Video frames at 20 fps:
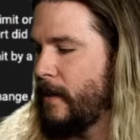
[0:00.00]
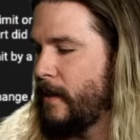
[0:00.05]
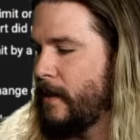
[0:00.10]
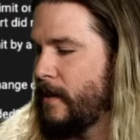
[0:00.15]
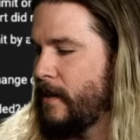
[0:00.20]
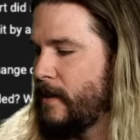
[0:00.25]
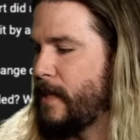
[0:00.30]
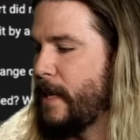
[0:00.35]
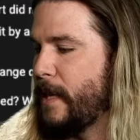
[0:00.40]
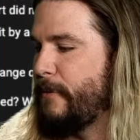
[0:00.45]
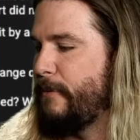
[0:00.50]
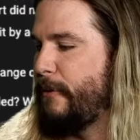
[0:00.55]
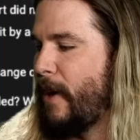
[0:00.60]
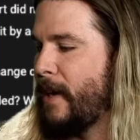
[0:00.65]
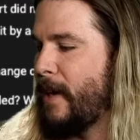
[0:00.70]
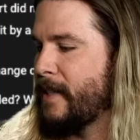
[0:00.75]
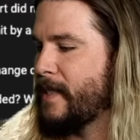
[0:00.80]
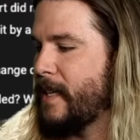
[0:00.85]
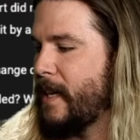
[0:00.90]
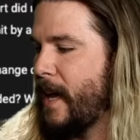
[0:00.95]

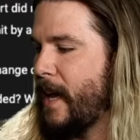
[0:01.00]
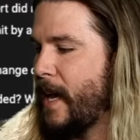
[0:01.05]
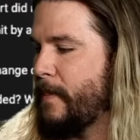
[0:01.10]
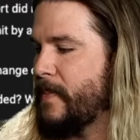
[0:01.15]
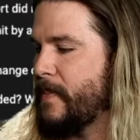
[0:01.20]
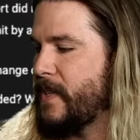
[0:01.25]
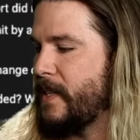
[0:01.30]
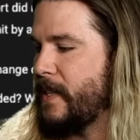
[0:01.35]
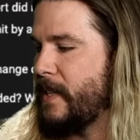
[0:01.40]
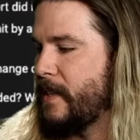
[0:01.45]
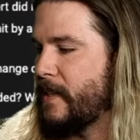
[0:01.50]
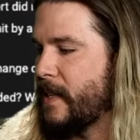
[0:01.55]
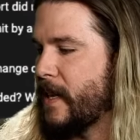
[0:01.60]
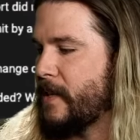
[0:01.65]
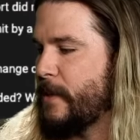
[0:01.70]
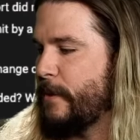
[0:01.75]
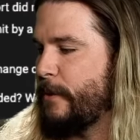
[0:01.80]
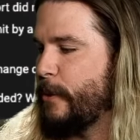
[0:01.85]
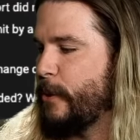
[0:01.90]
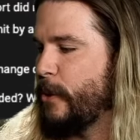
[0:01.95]
Devonta MC says,
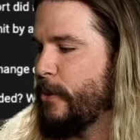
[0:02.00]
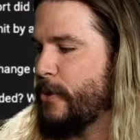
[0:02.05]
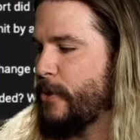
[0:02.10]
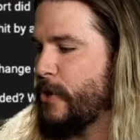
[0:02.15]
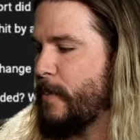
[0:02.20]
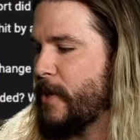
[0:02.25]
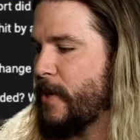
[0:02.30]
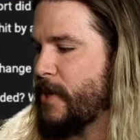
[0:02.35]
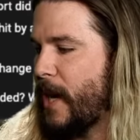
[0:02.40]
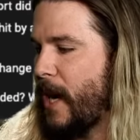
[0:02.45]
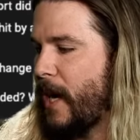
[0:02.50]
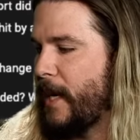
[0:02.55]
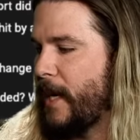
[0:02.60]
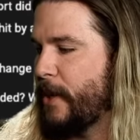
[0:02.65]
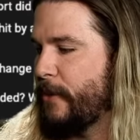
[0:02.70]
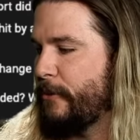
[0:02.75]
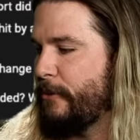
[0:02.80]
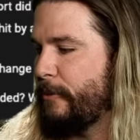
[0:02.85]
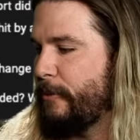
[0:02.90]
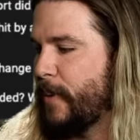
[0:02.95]
if you lose too much
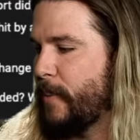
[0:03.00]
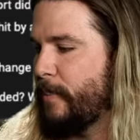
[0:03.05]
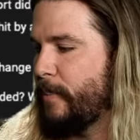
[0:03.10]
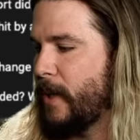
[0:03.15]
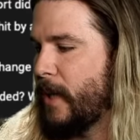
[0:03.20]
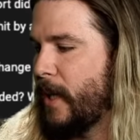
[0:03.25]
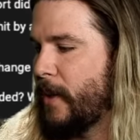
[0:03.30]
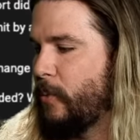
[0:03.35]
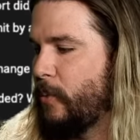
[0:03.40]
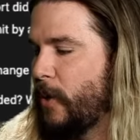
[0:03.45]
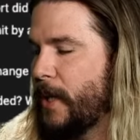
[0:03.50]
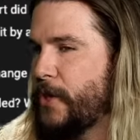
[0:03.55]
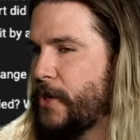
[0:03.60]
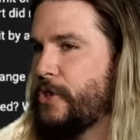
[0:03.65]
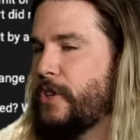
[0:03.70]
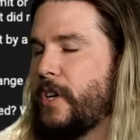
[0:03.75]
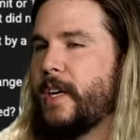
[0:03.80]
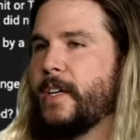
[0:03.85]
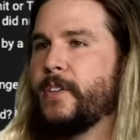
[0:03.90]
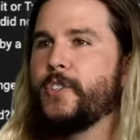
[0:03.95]
iron from your blood, would it
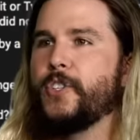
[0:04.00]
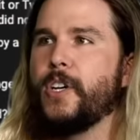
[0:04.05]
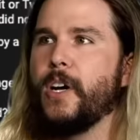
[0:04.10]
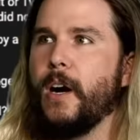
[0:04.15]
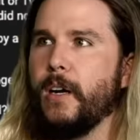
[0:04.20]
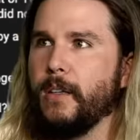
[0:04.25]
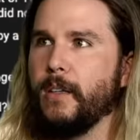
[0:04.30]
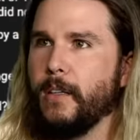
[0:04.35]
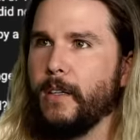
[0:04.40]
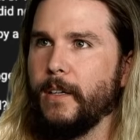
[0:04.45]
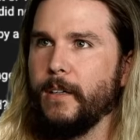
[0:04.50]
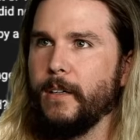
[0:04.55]
change color?